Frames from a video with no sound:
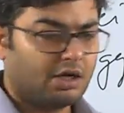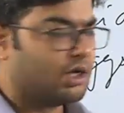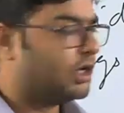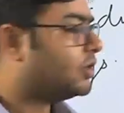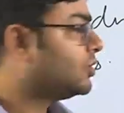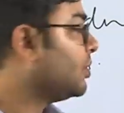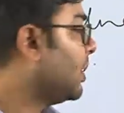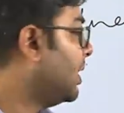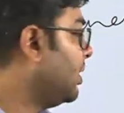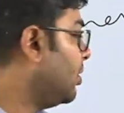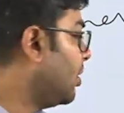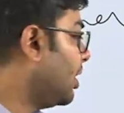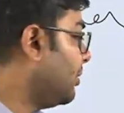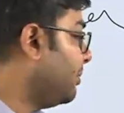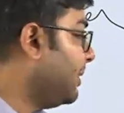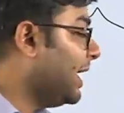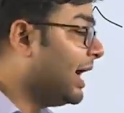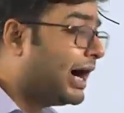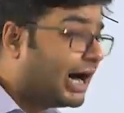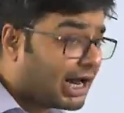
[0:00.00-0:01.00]
So I'll not be
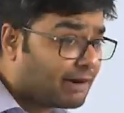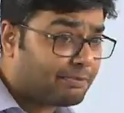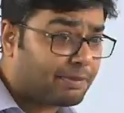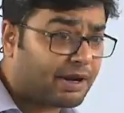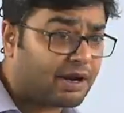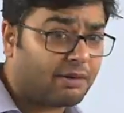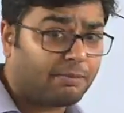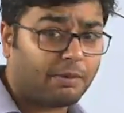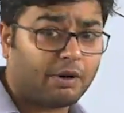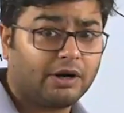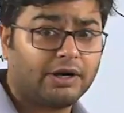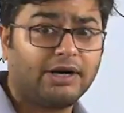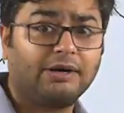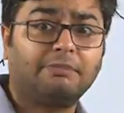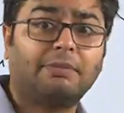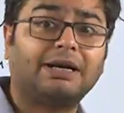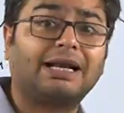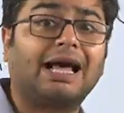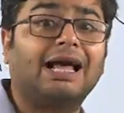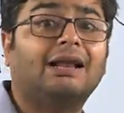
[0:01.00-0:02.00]
harping upon it,
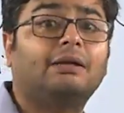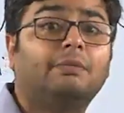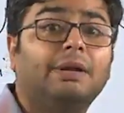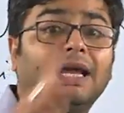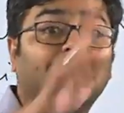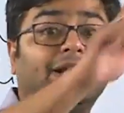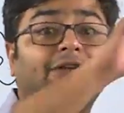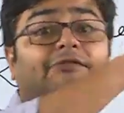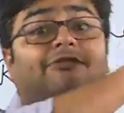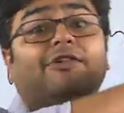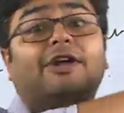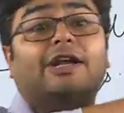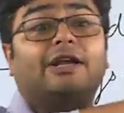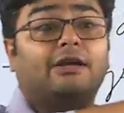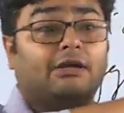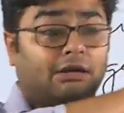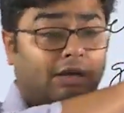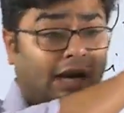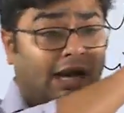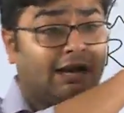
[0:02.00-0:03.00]
but I'll be
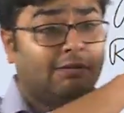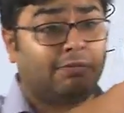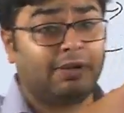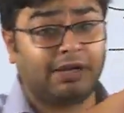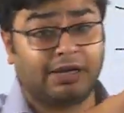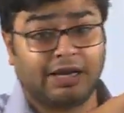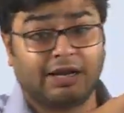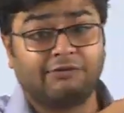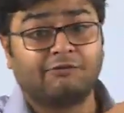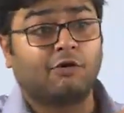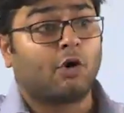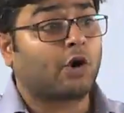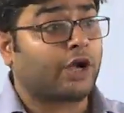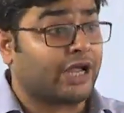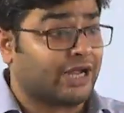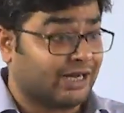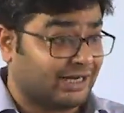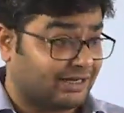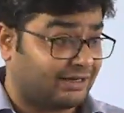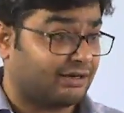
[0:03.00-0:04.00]
invoking
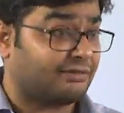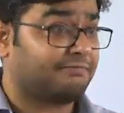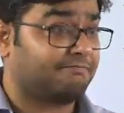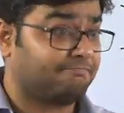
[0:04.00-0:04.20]
it.